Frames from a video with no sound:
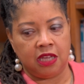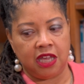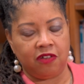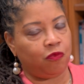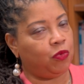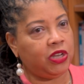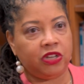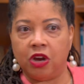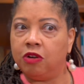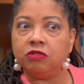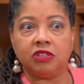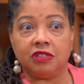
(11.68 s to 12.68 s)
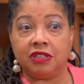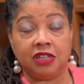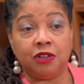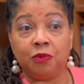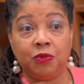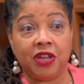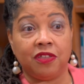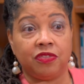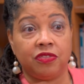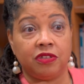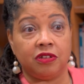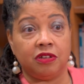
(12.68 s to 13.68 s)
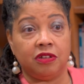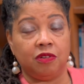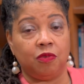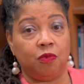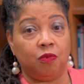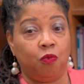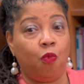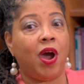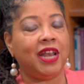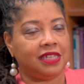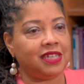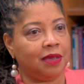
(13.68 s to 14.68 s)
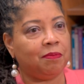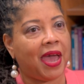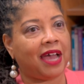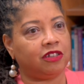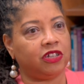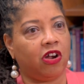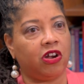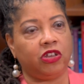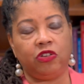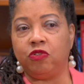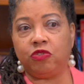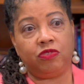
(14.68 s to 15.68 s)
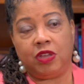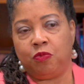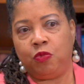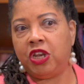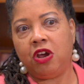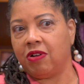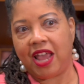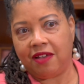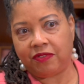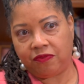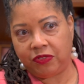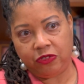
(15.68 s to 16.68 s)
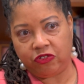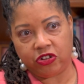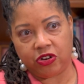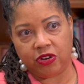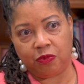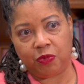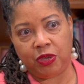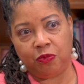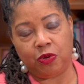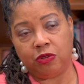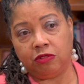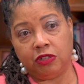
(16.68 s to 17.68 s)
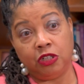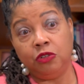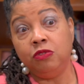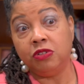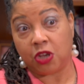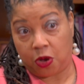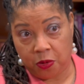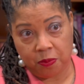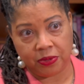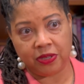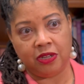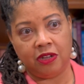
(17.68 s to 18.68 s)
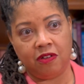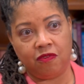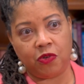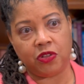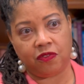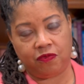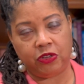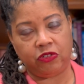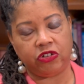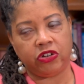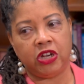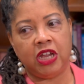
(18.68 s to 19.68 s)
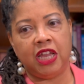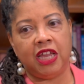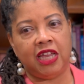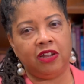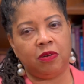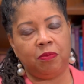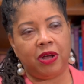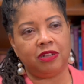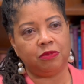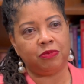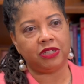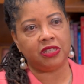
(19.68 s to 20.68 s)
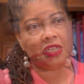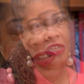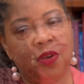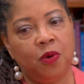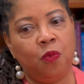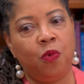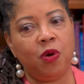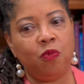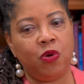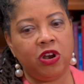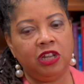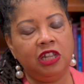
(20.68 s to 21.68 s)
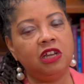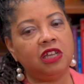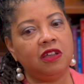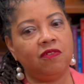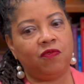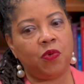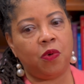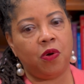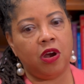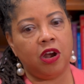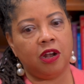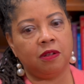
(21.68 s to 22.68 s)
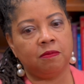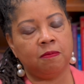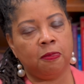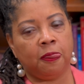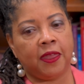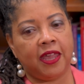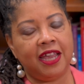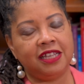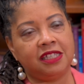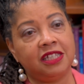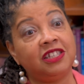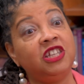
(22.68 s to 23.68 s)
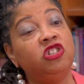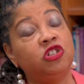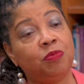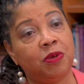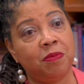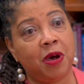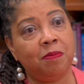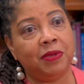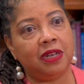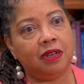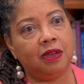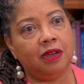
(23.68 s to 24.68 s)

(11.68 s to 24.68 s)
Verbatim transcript: if we don't deal with what is impacting our youth, then we don't have a future. We will lose hope for the future here in Baltimore City. What we're looking for is the teachable moment